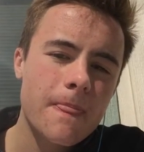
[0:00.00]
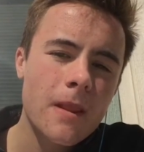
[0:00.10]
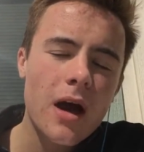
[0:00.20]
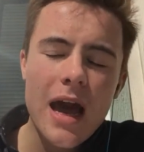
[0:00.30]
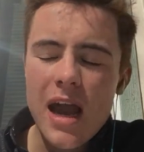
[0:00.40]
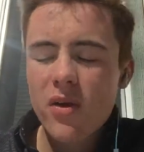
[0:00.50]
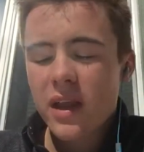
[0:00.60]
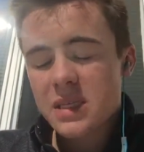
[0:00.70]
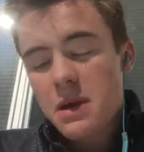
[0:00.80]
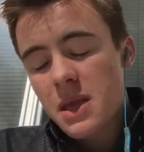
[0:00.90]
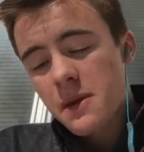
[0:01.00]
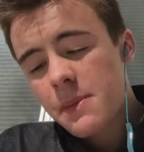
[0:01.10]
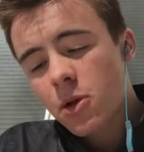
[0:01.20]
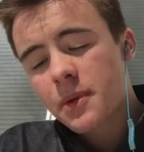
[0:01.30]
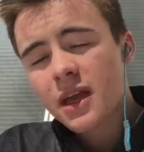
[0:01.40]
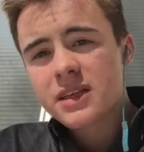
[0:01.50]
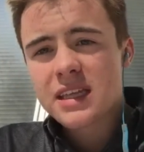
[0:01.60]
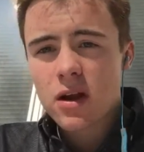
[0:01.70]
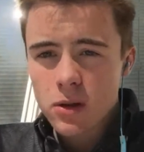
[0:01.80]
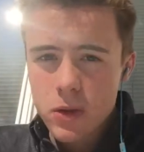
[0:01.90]
hiring as many people because
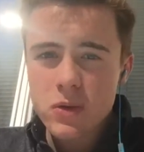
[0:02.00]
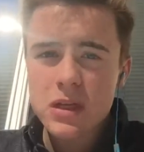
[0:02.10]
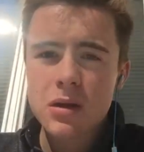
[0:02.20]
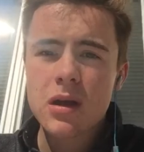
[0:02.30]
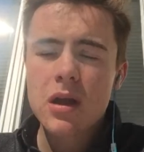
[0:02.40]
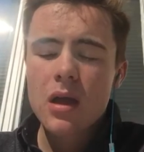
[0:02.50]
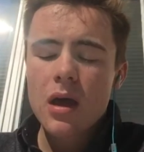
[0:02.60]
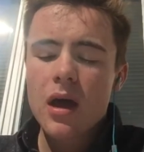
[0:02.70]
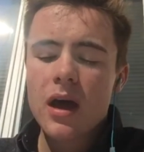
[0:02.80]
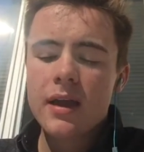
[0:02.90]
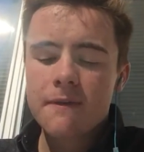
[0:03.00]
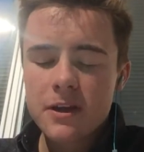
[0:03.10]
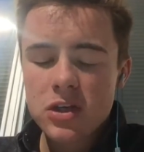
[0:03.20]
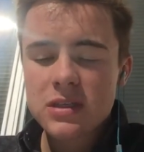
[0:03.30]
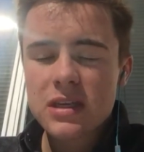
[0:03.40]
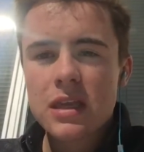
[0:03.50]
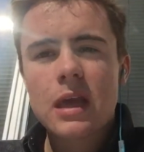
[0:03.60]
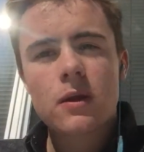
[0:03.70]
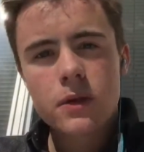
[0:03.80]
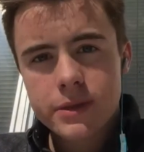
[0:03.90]
they are losing efficiency,
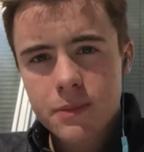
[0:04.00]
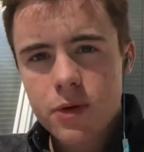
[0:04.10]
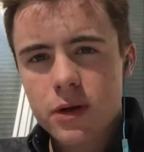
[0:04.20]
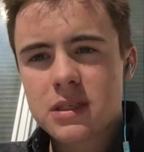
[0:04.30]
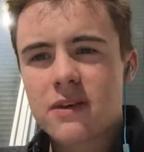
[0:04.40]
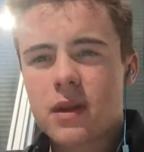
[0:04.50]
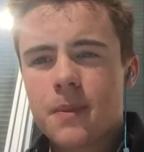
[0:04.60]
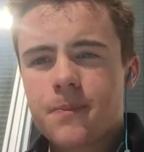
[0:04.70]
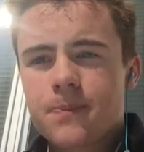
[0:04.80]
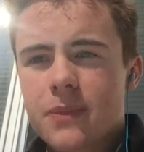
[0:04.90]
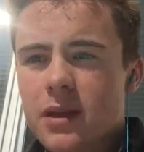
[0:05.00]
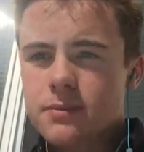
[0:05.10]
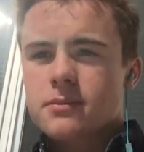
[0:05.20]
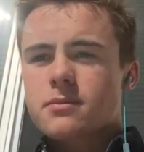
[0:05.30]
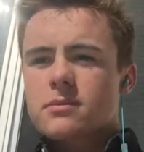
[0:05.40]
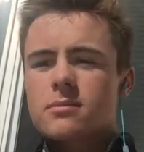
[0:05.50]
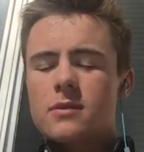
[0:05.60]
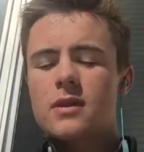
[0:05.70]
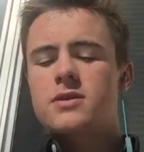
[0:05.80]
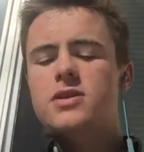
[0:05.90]
they are losing productivity.
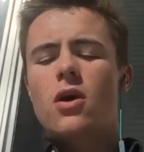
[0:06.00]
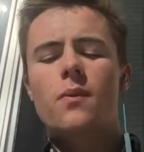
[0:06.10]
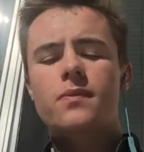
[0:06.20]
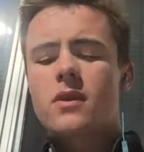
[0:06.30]
So,